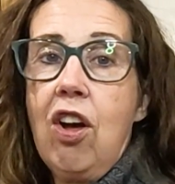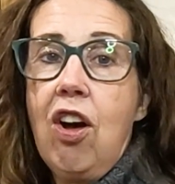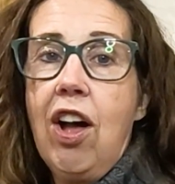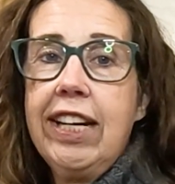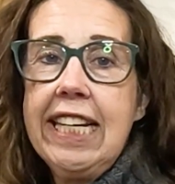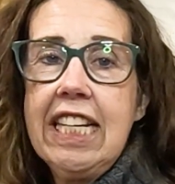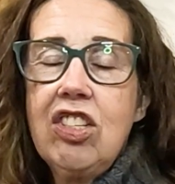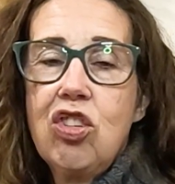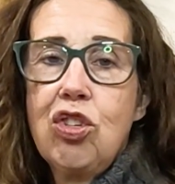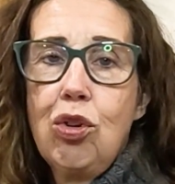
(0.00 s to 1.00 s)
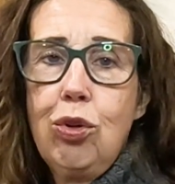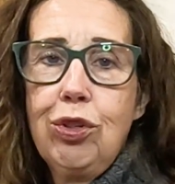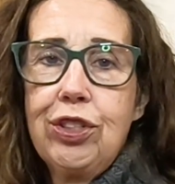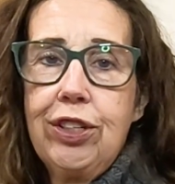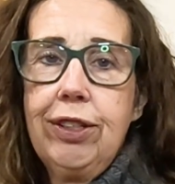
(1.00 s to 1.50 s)
on each
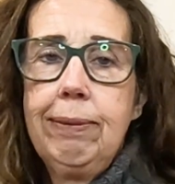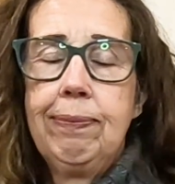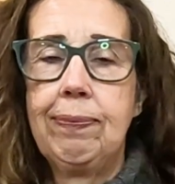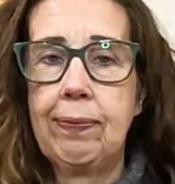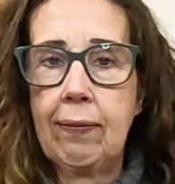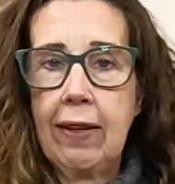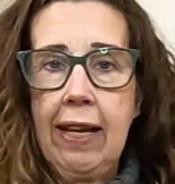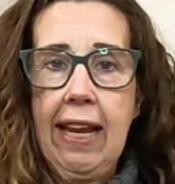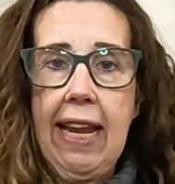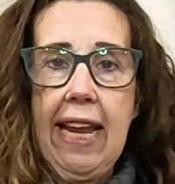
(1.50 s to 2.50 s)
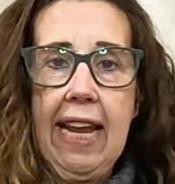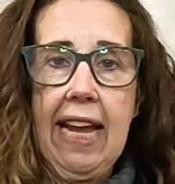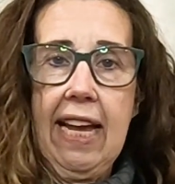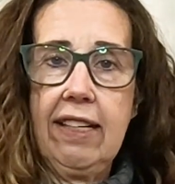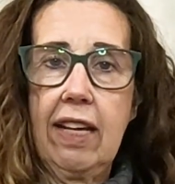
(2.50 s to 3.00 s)
shoulder,
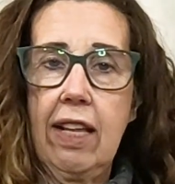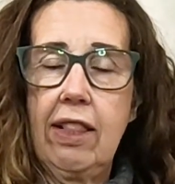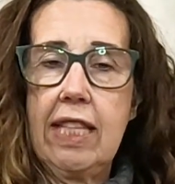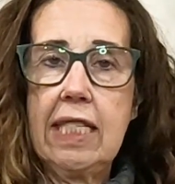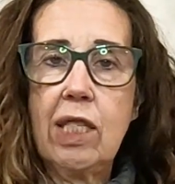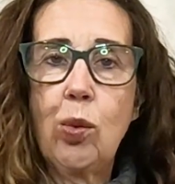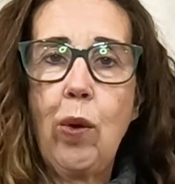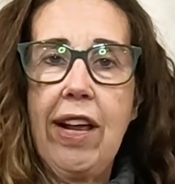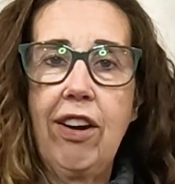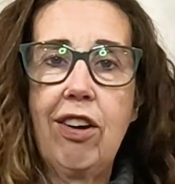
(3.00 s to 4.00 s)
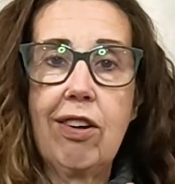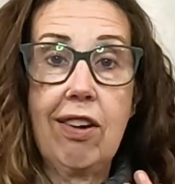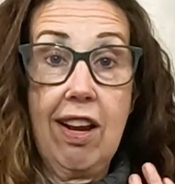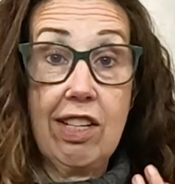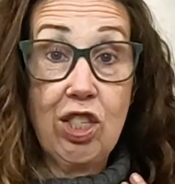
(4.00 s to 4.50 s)
and this sweater
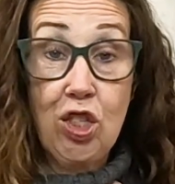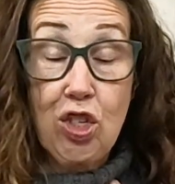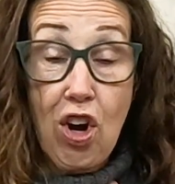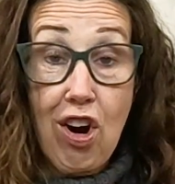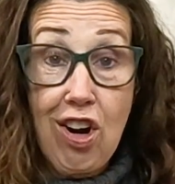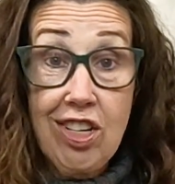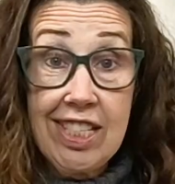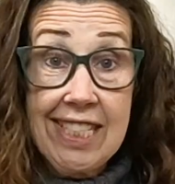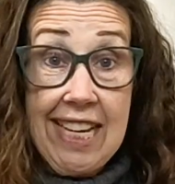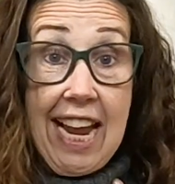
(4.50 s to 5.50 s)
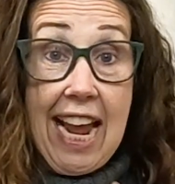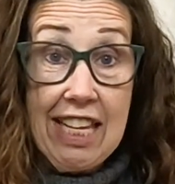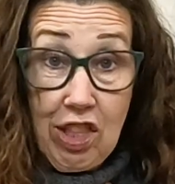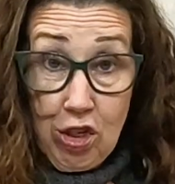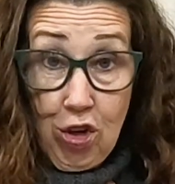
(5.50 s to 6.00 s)
starts
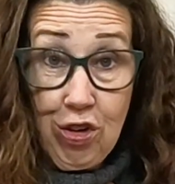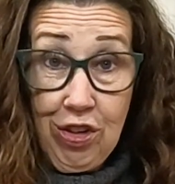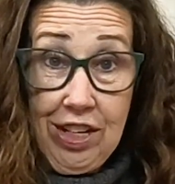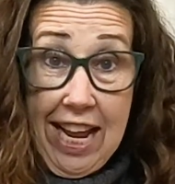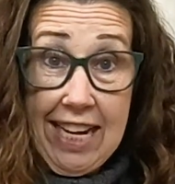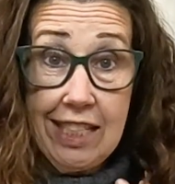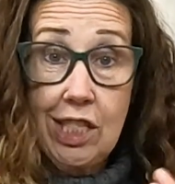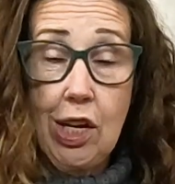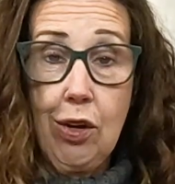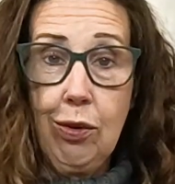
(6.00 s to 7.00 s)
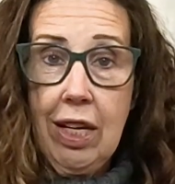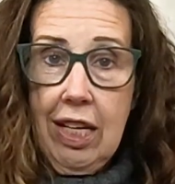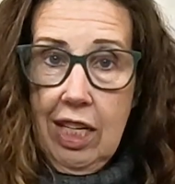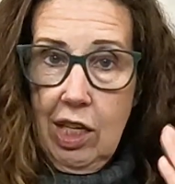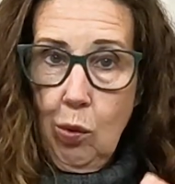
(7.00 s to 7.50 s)
at the turtleneck, so
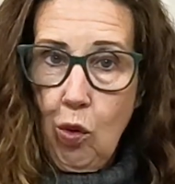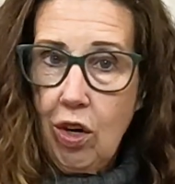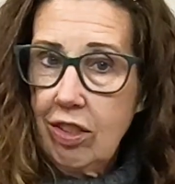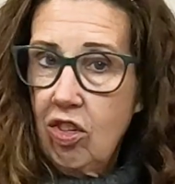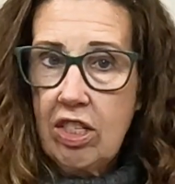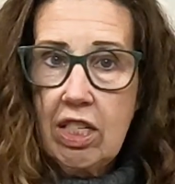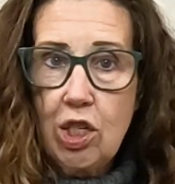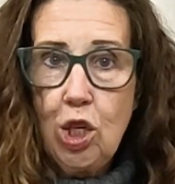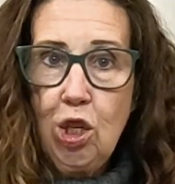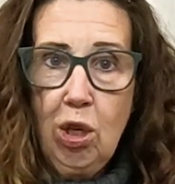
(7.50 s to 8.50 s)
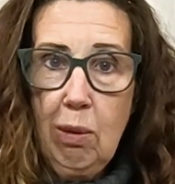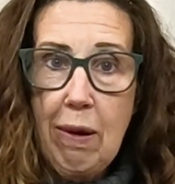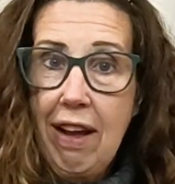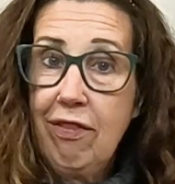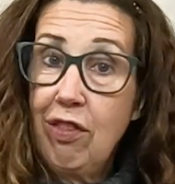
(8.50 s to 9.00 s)
you work just a tube
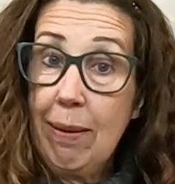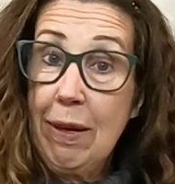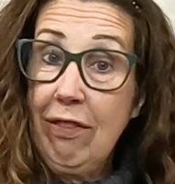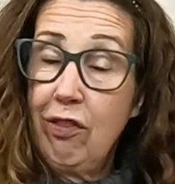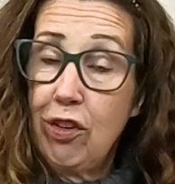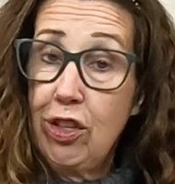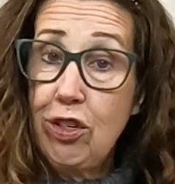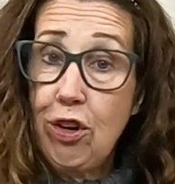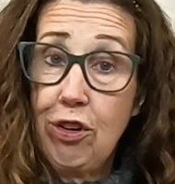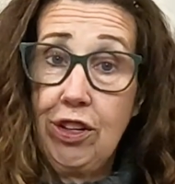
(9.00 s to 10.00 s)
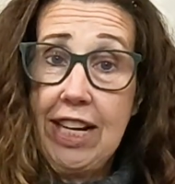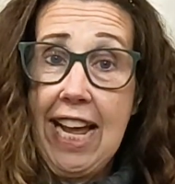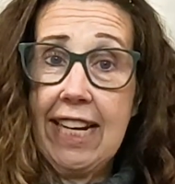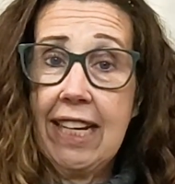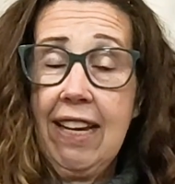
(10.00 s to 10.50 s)
of ribbing for the
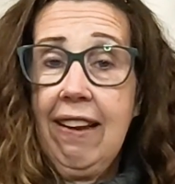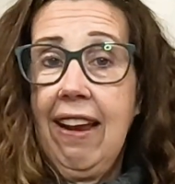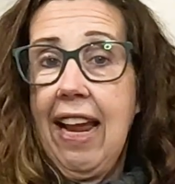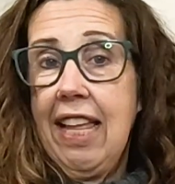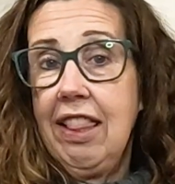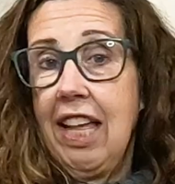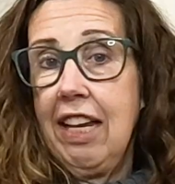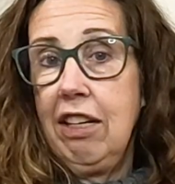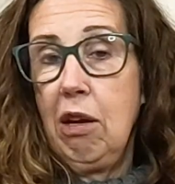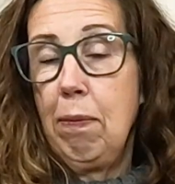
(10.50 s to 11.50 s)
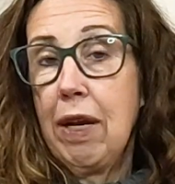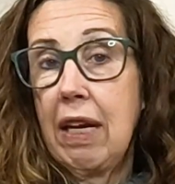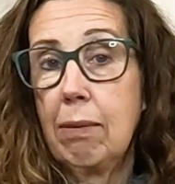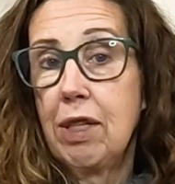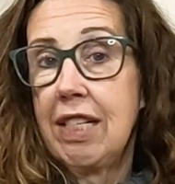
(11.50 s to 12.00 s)
turtleneck, and then you pick
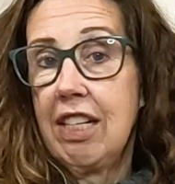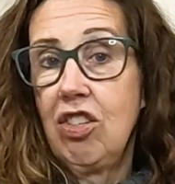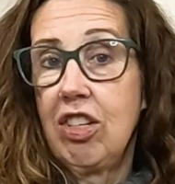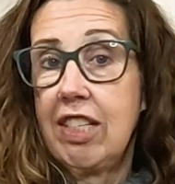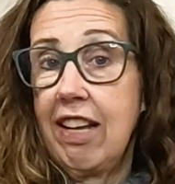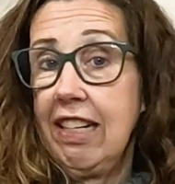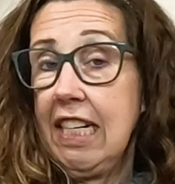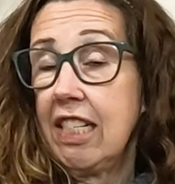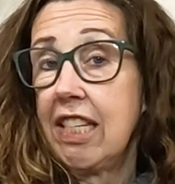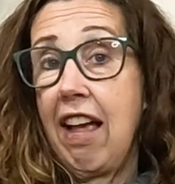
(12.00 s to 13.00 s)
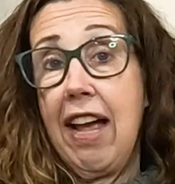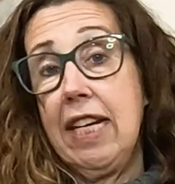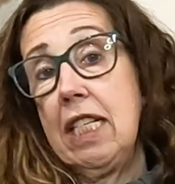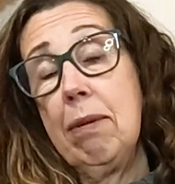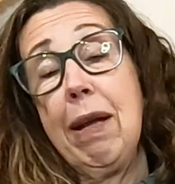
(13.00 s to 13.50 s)
up stitches on each
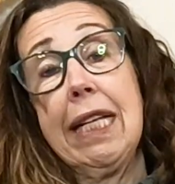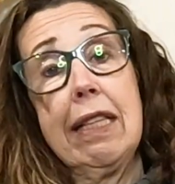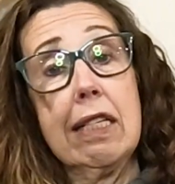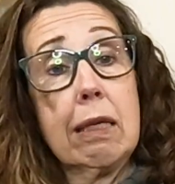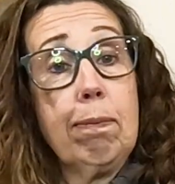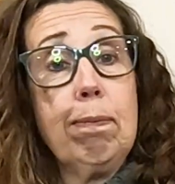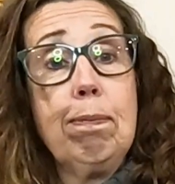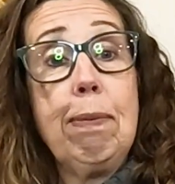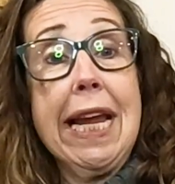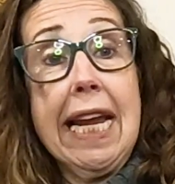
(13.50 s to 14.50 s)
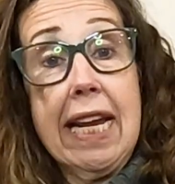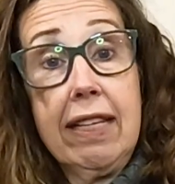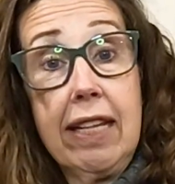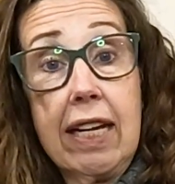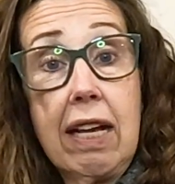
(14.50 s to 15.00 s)
side to make this
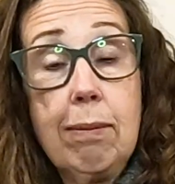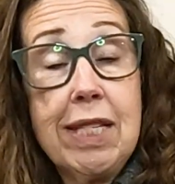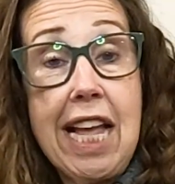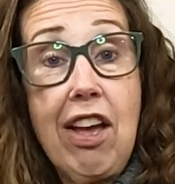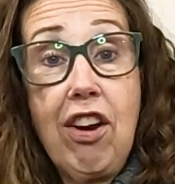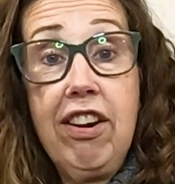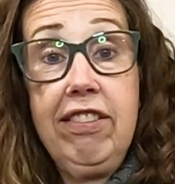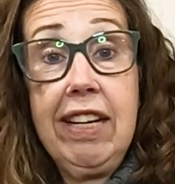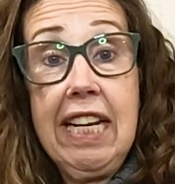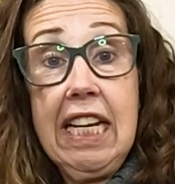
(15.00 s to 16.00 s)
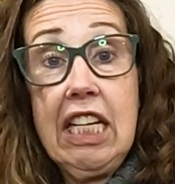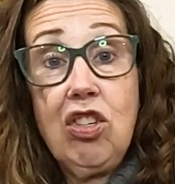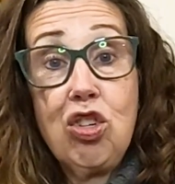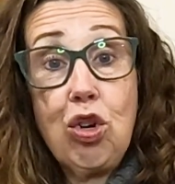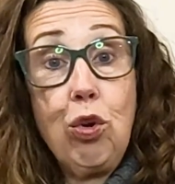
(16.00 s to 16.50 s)
band that comes out on each
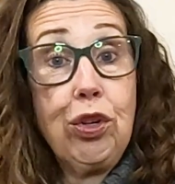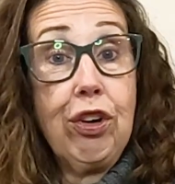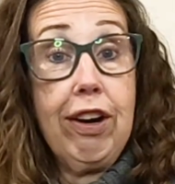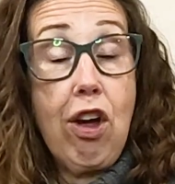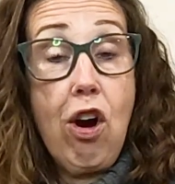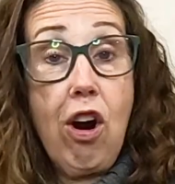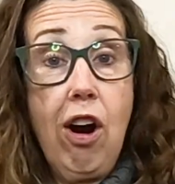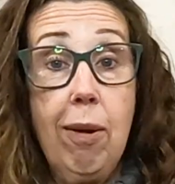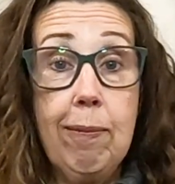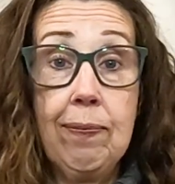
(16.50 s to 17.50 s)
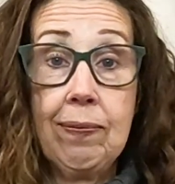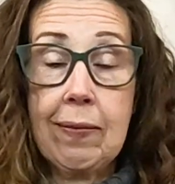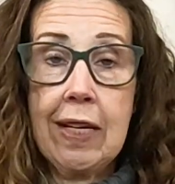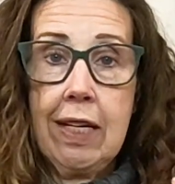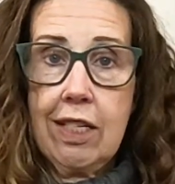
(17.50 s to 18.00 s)
shoulder and arm.
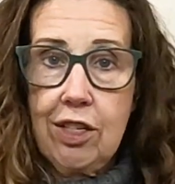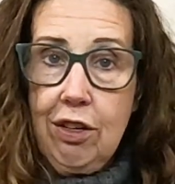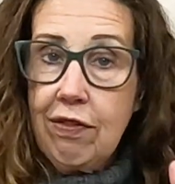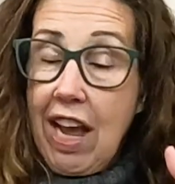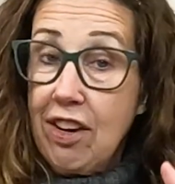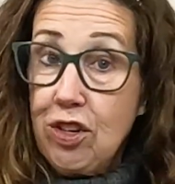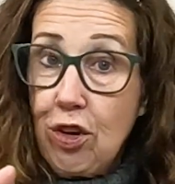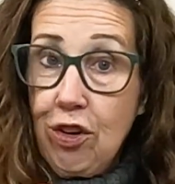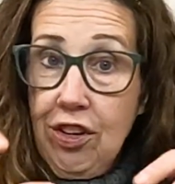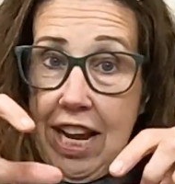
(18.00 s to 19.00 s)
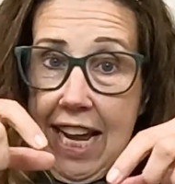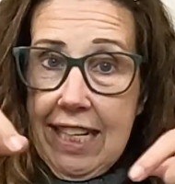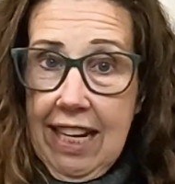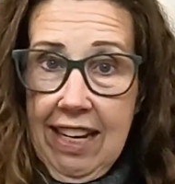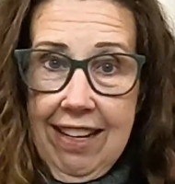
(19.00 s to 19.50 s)
So you've got a turtleneck